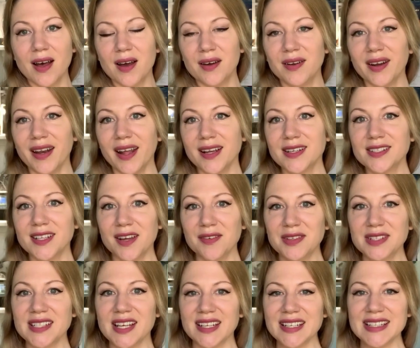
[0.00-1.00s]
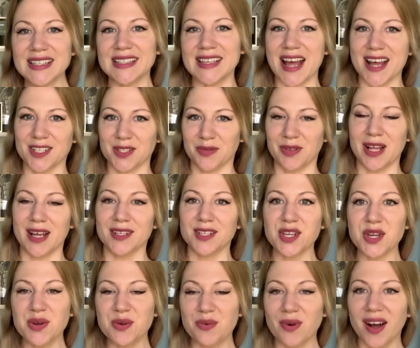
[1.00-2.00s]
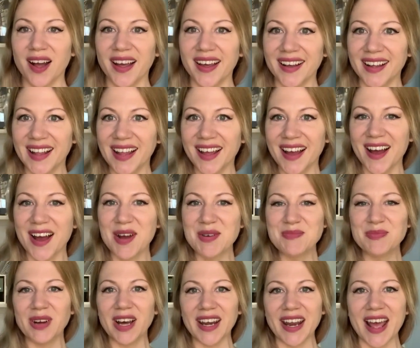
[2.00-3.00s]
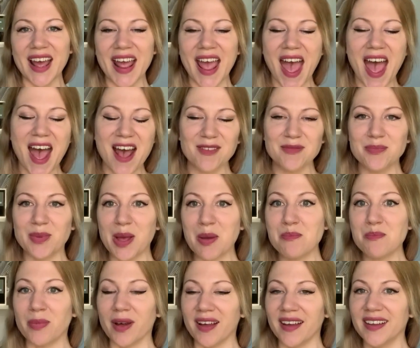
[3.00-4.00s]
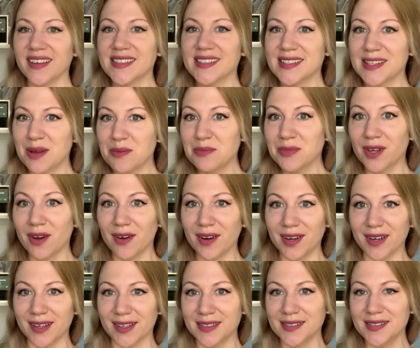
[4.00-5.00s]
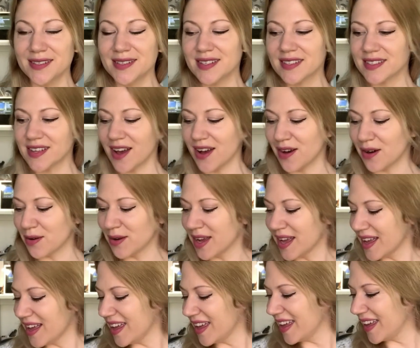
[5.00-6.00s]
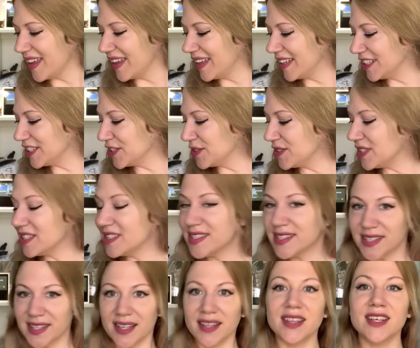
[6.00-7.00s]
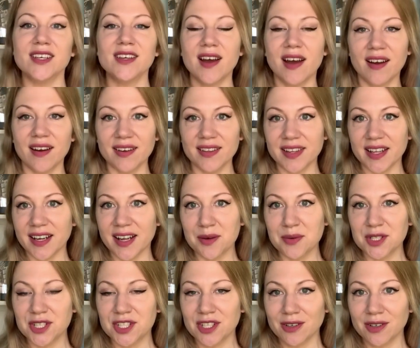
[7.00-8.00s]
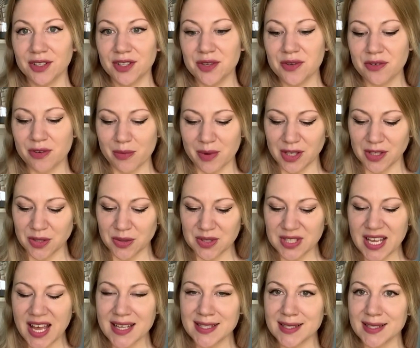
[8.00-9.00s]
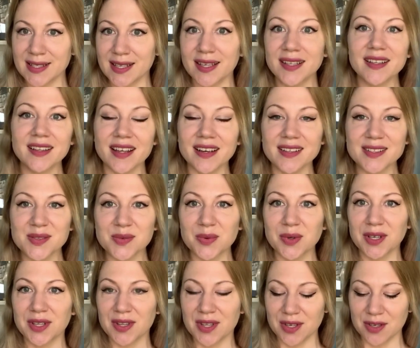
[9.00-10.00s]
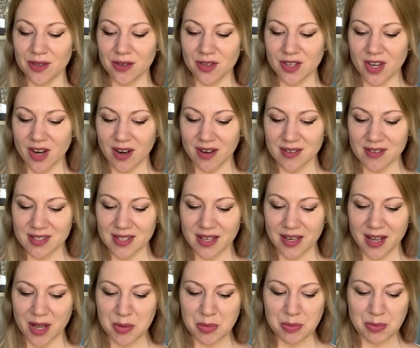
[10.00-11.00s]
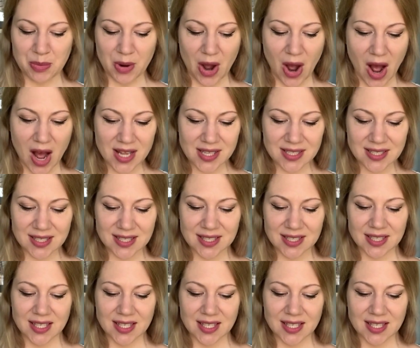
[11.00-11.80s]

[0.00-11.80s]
All right, I actually haven't done a stash flash in a while, but I have been buying some yarn. So you did see the yarn that I was showing you for my new test knit. That is one of the new yarns that I bought.